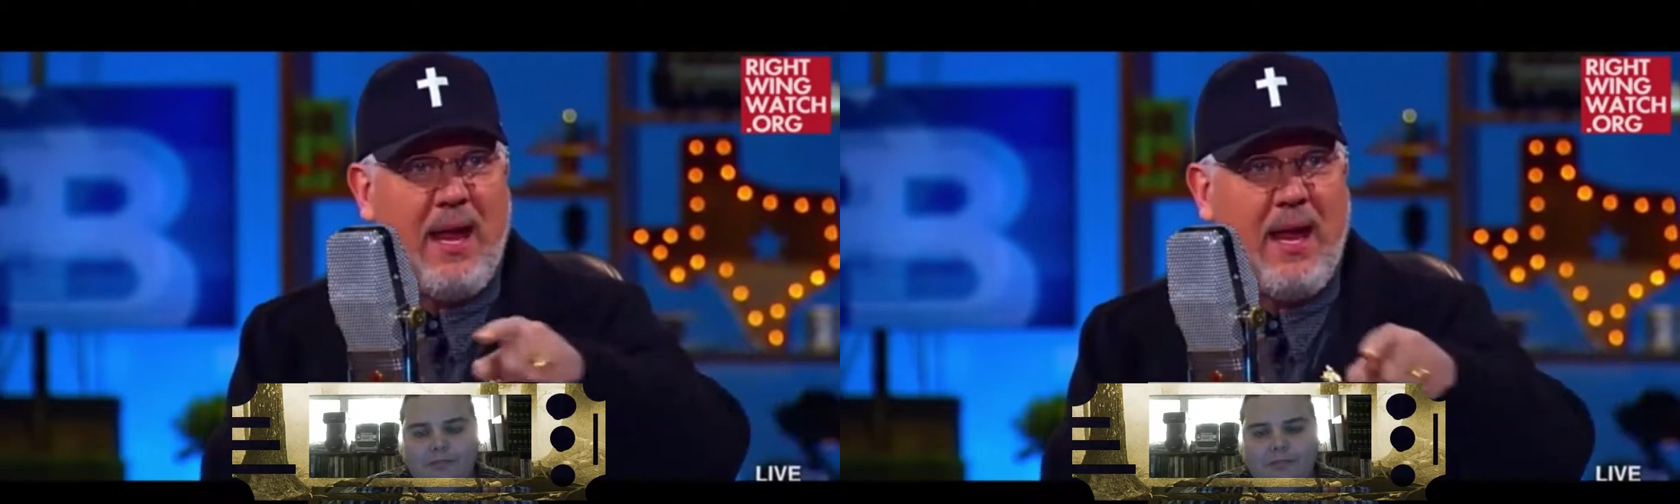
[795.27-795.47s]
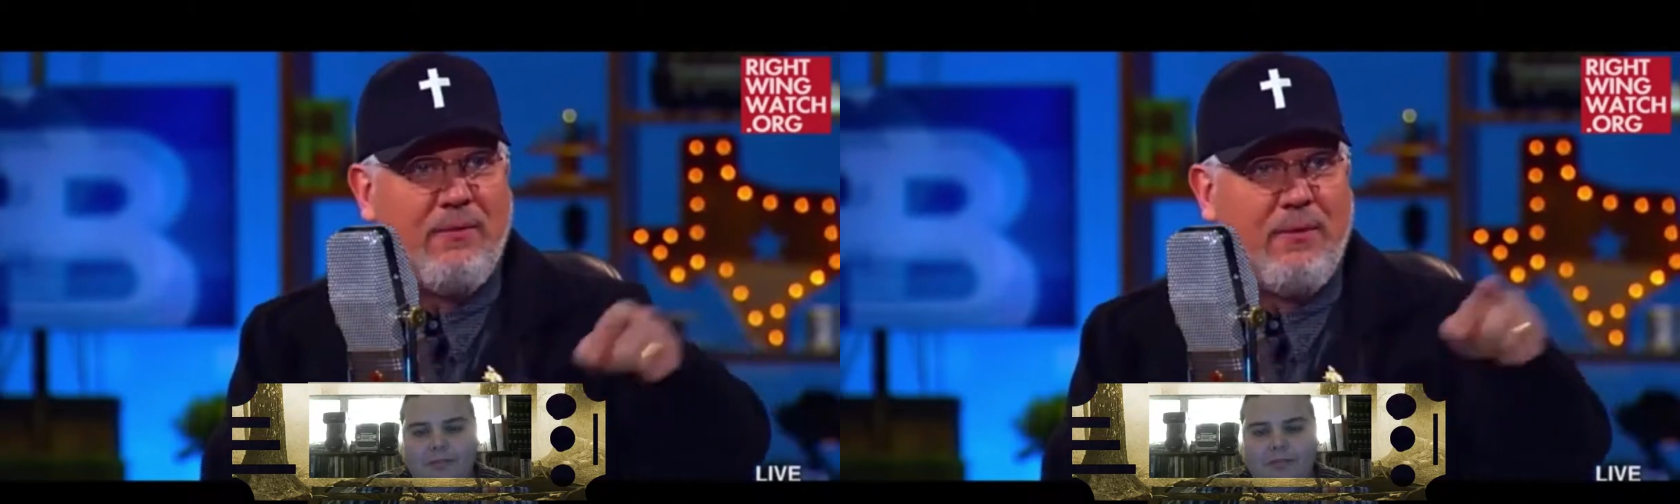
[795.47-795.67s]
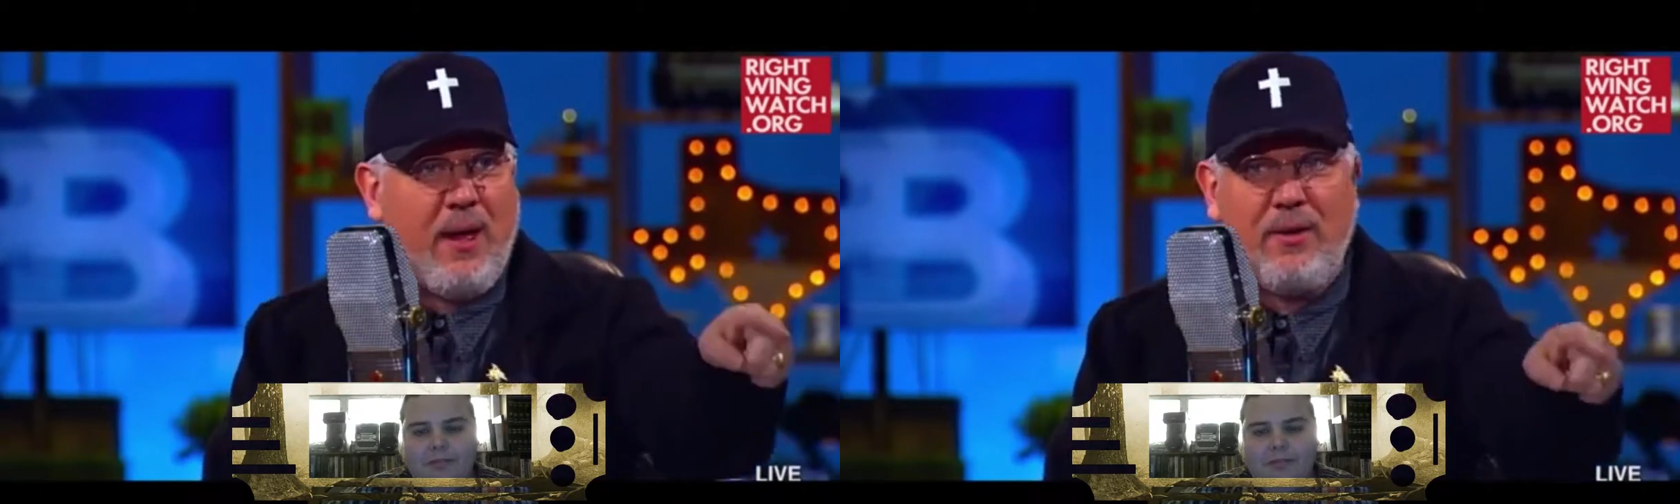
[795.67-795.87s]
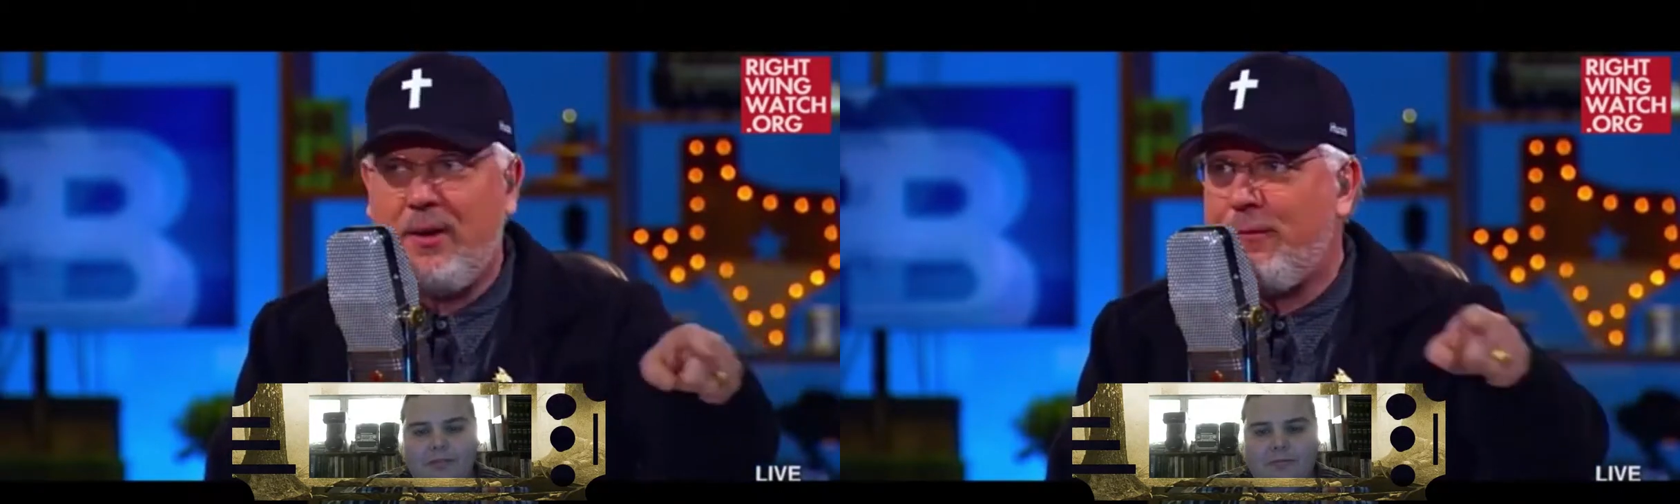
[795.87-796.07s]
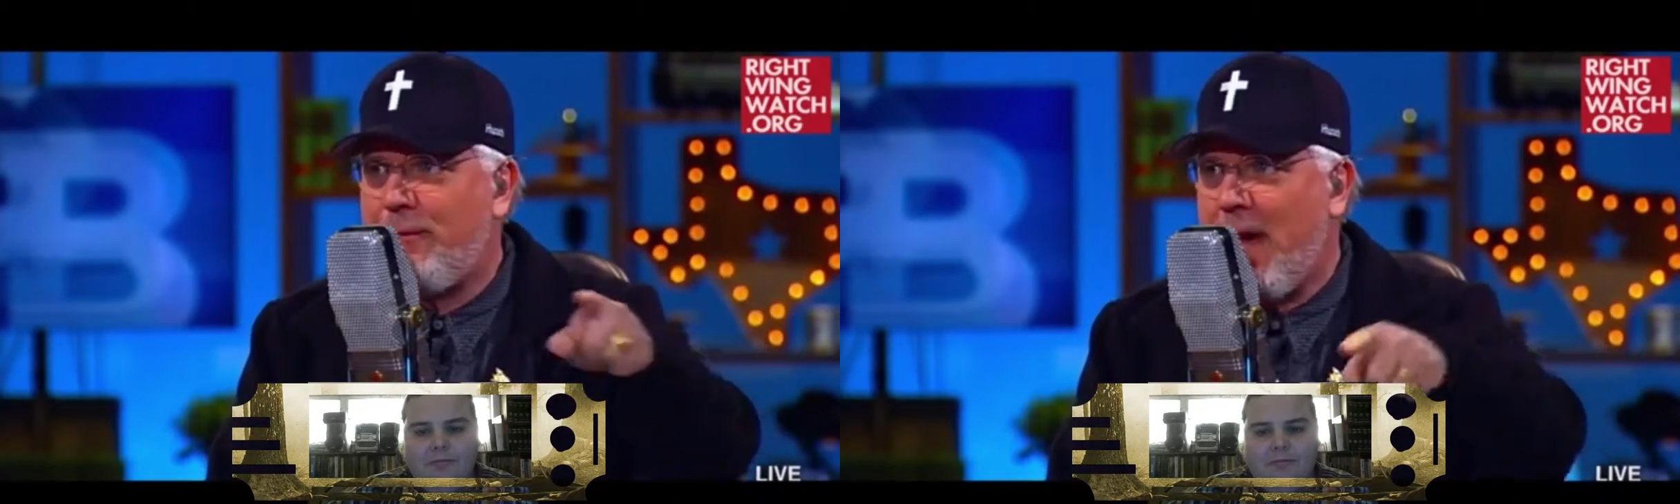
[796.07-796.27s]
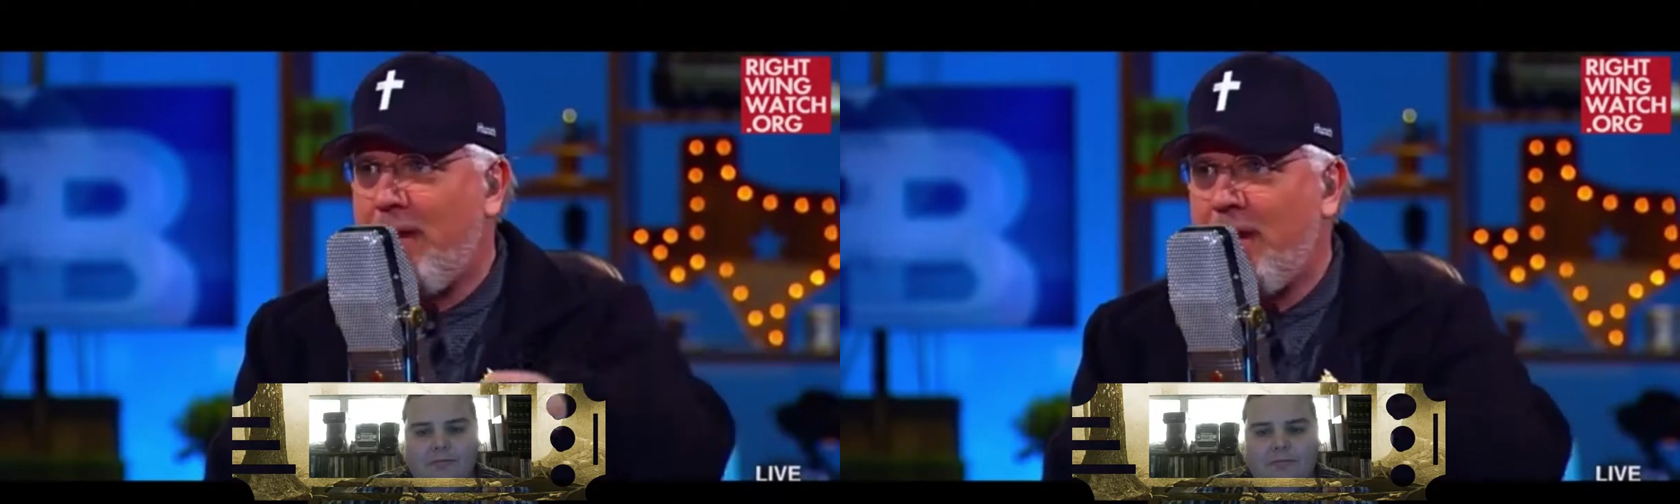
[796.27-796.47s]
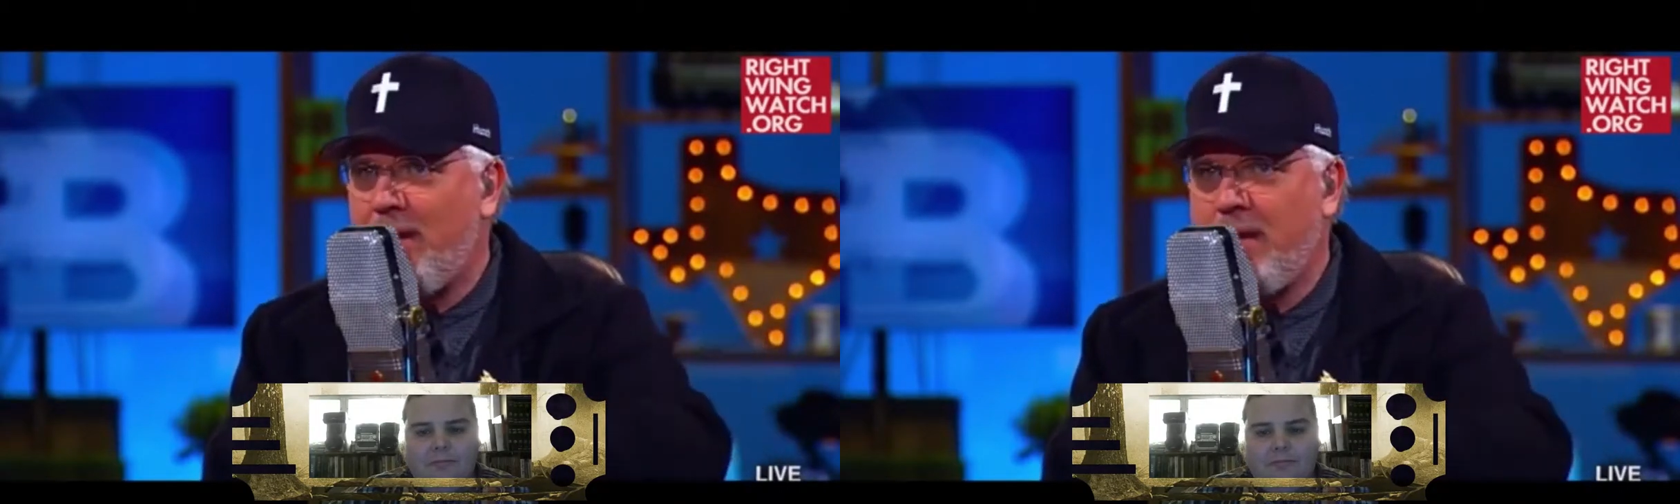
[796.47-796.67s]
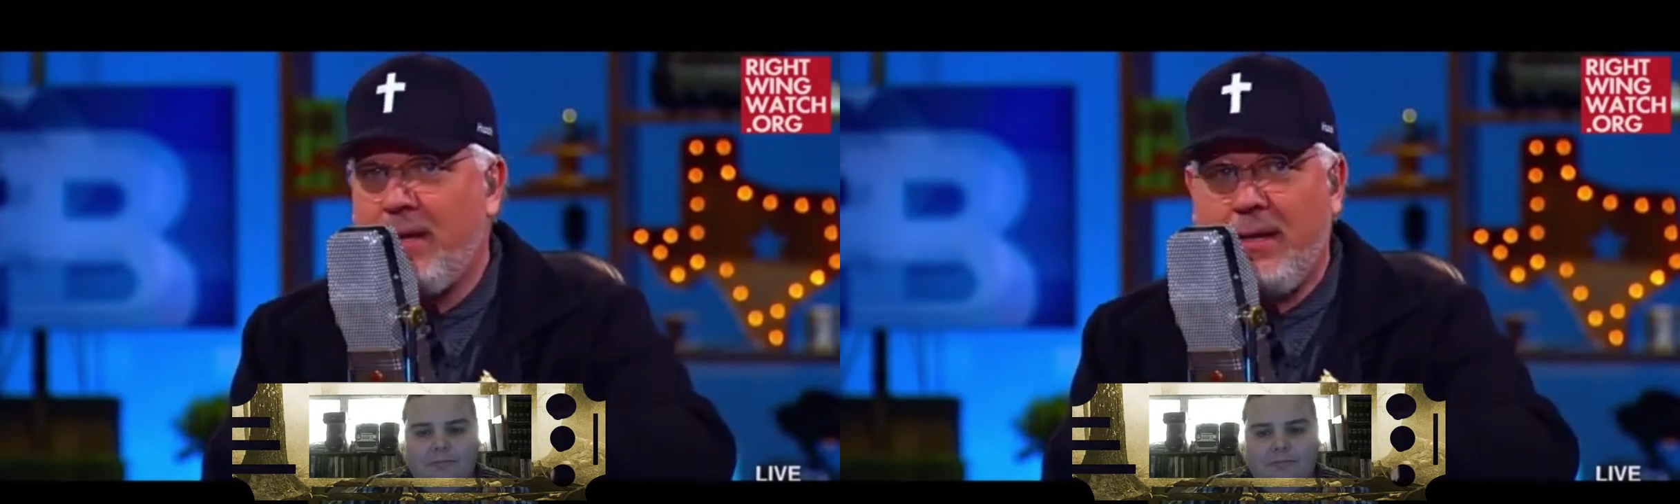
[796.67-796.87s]
made of a mother and a
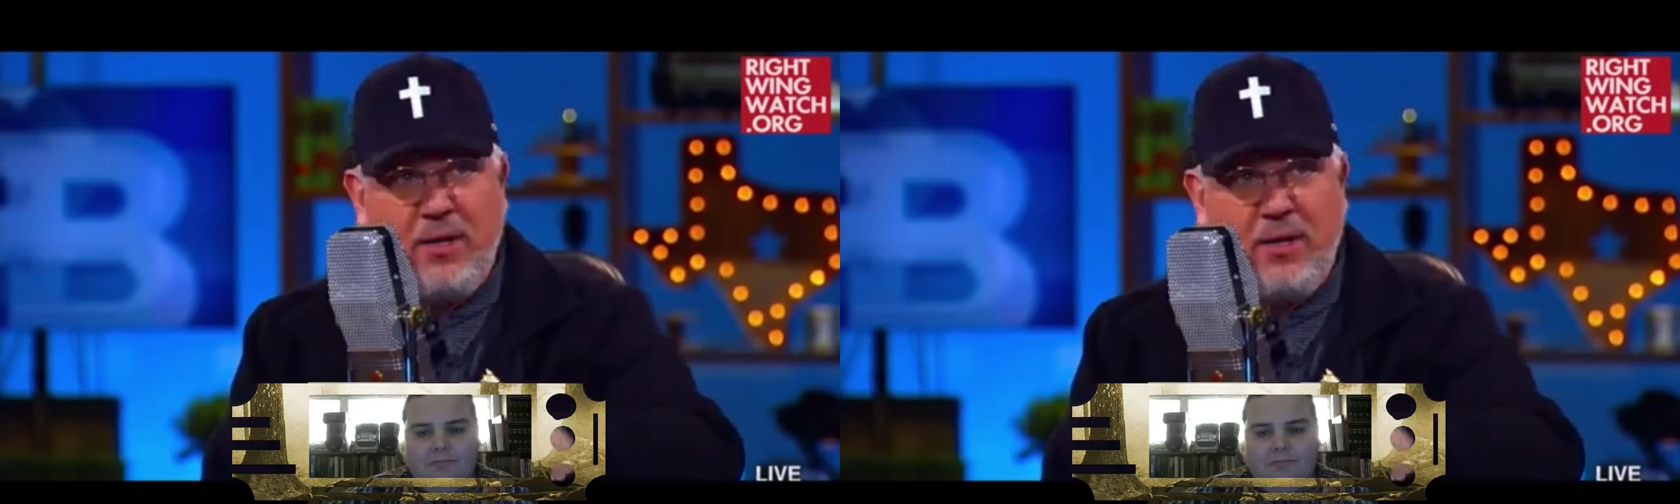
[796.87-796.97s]
father,